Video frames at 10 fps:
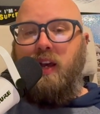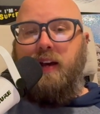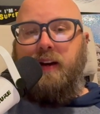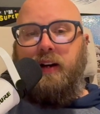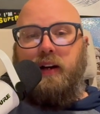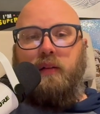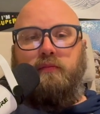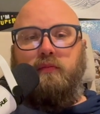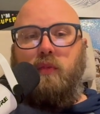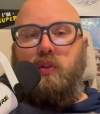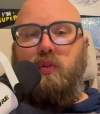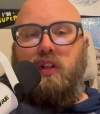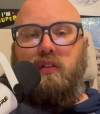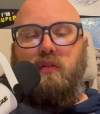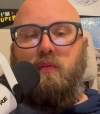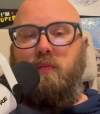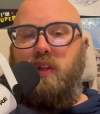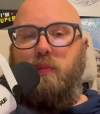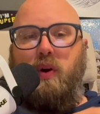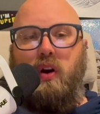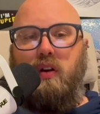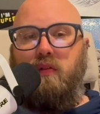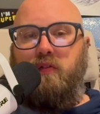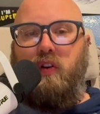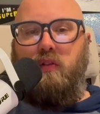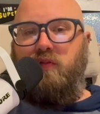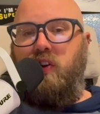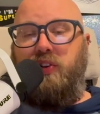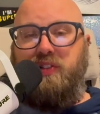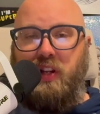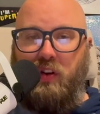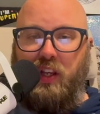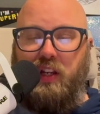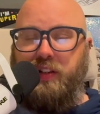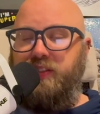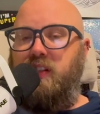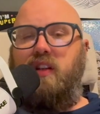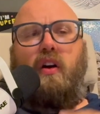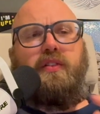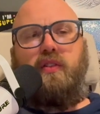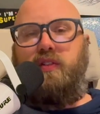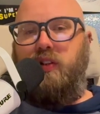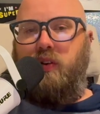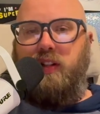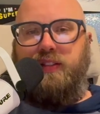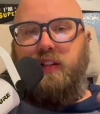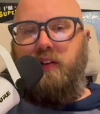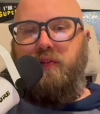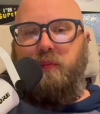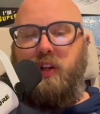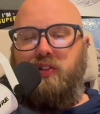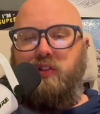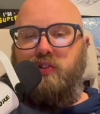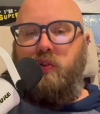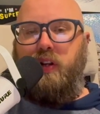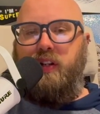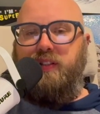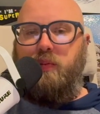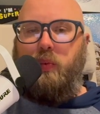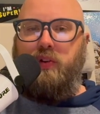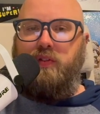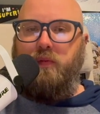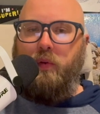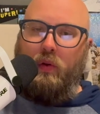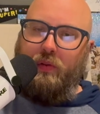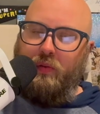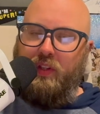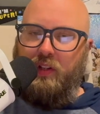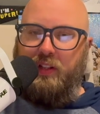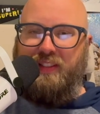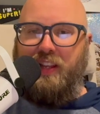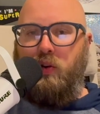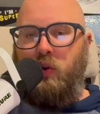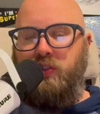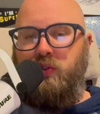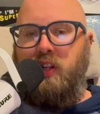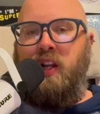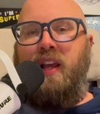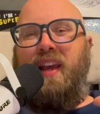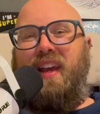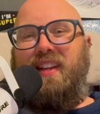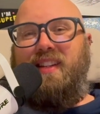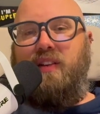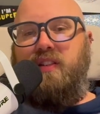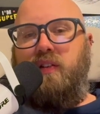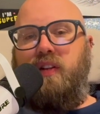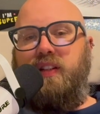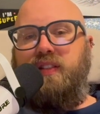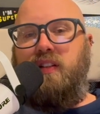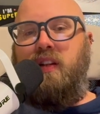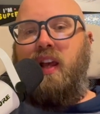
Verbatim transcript: Um, you can be a part of volunteering at Hill City, all sorts of great stuff. Make sure you're joining us in person, 403 St. Croix Street, downtown Hudson.